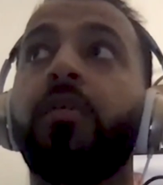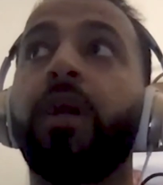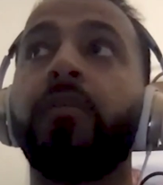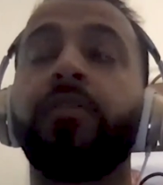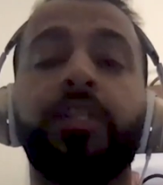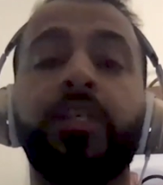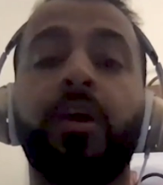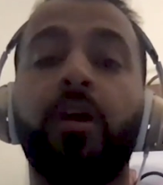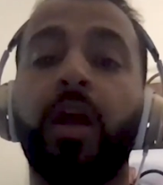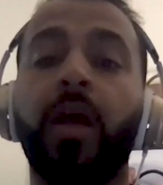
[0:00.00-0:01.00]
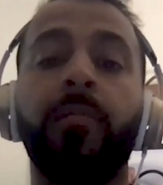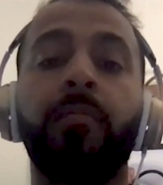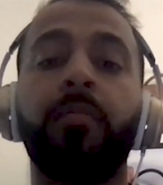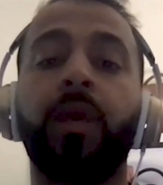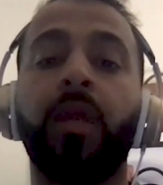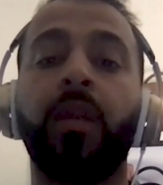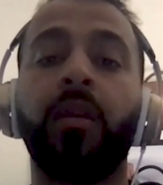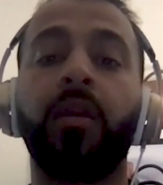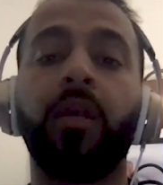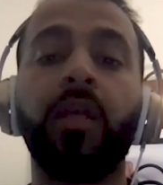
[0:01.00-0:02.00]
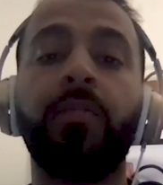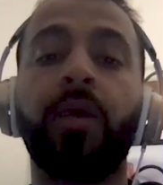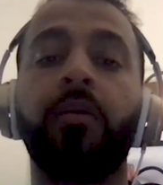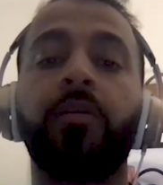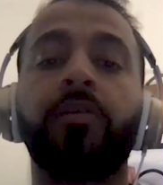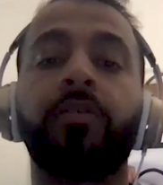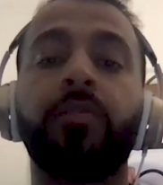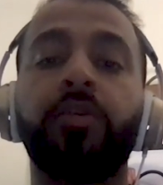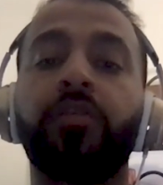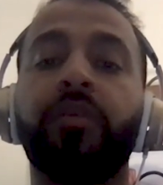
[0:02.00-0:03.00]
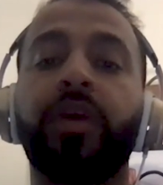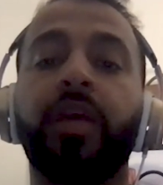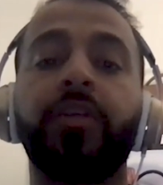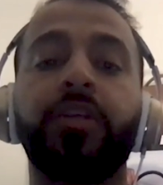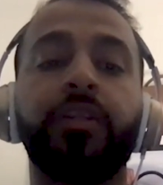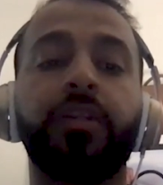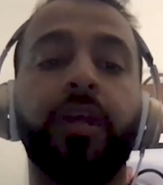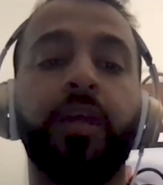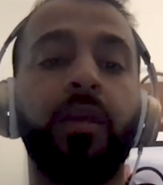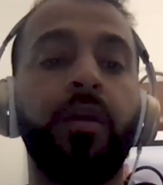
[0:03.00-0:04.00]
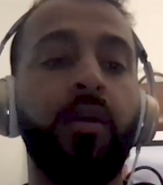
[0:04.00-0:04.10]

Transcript: around CRM and emails and push notifications, like,